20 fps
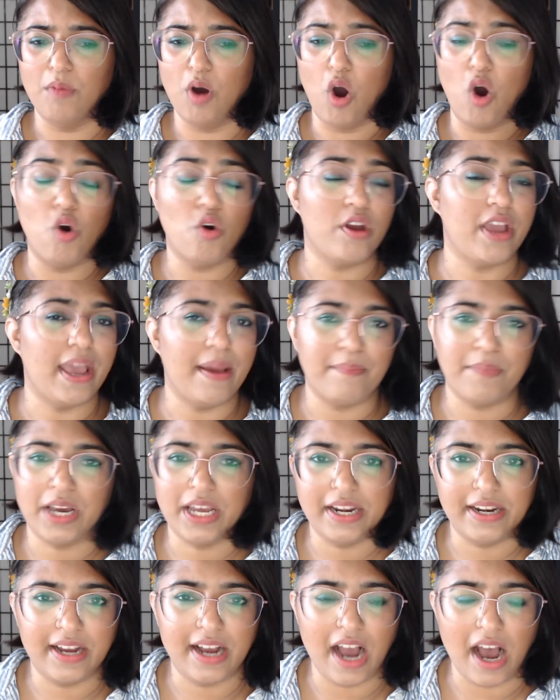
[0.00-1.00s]
Okay, I'm
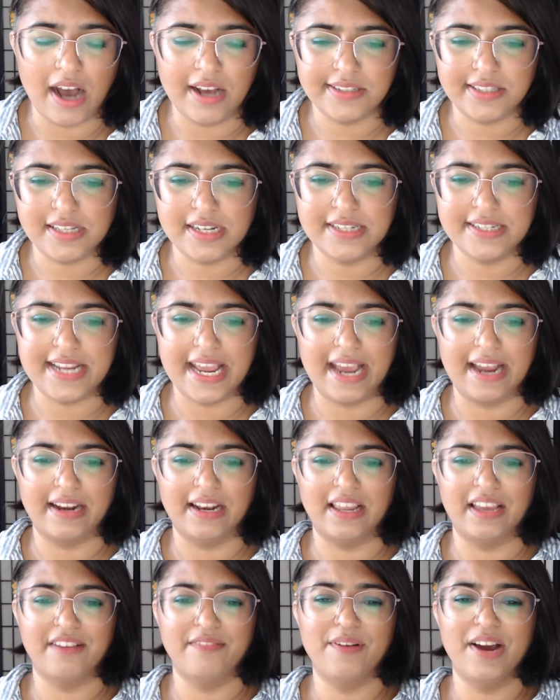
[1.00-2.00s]
going to cast
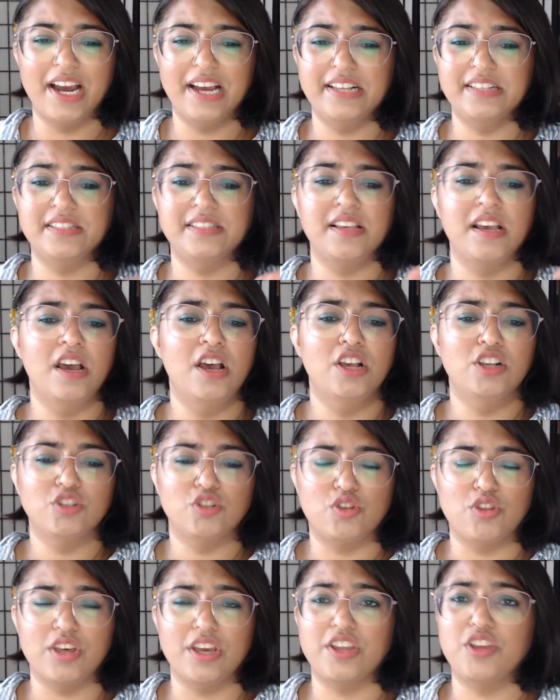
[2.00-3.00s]
Entangling Vines
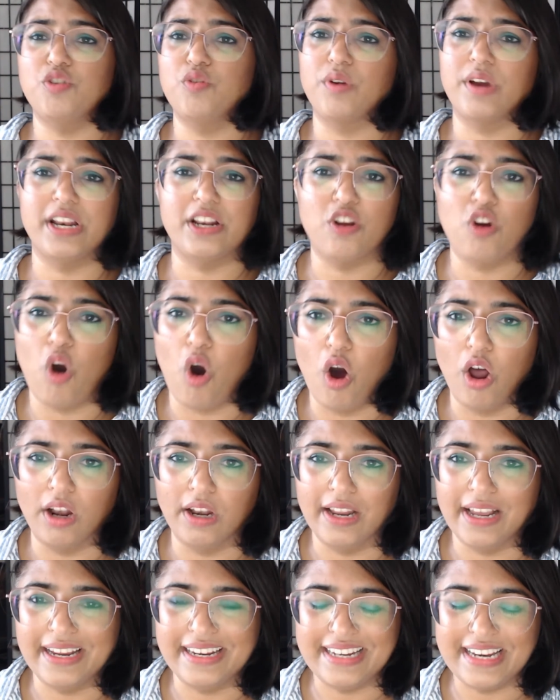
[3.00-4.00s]
so that you can call
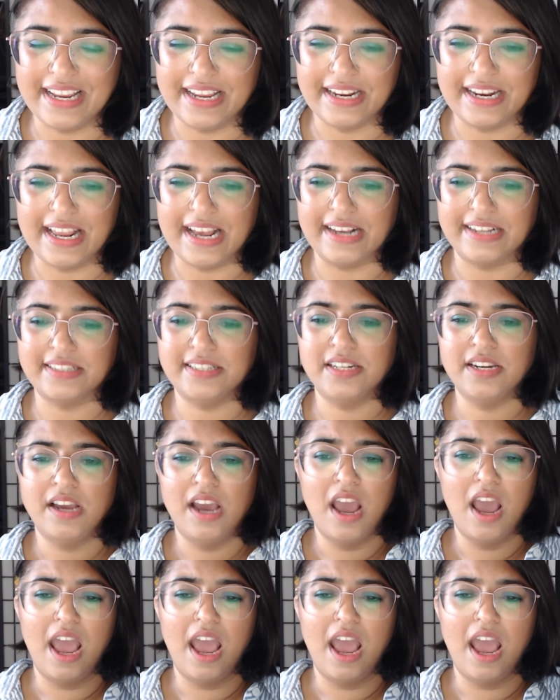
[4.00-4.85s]
lightning next.